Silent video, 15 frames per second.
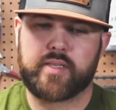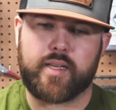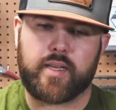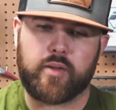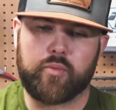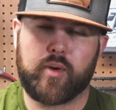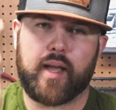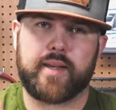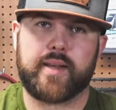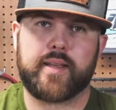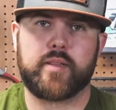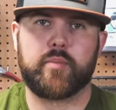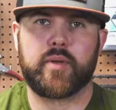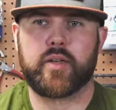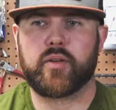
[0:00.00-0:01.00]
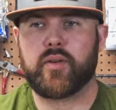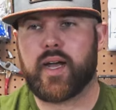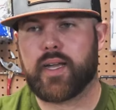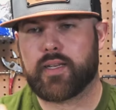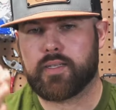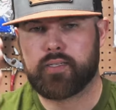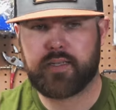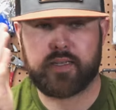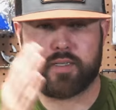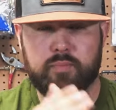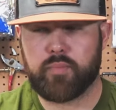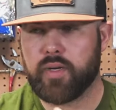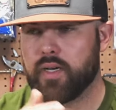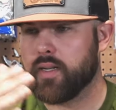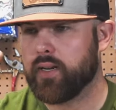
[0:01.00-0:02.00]
to stay right down the middle. I can see his
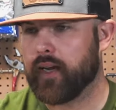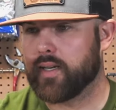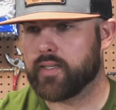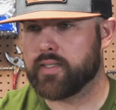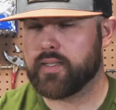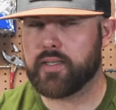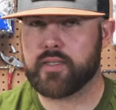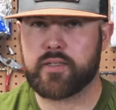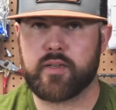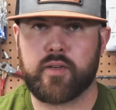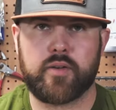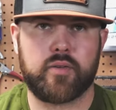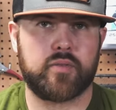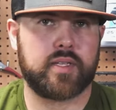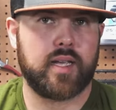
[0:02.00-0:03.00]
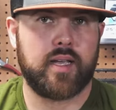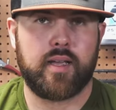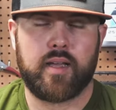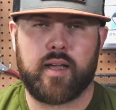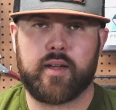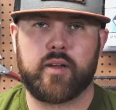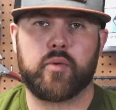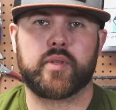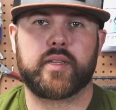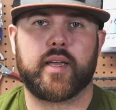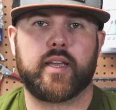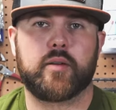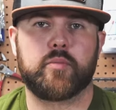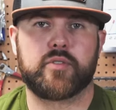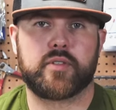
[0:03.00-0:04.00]
butt, I can see his nose. I know what the
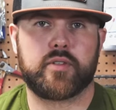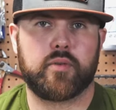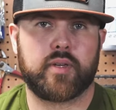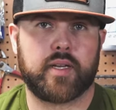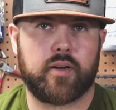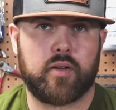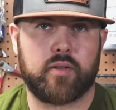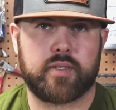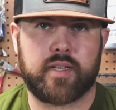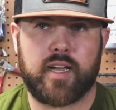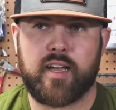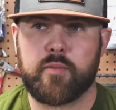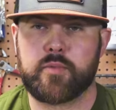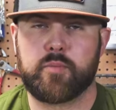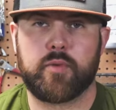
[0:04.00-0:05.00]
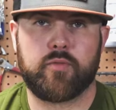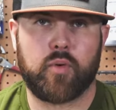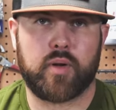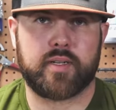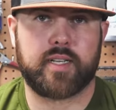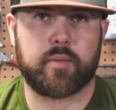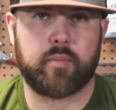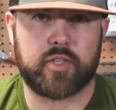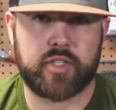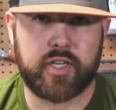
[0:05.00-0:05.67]
animal's doing at all times before I take my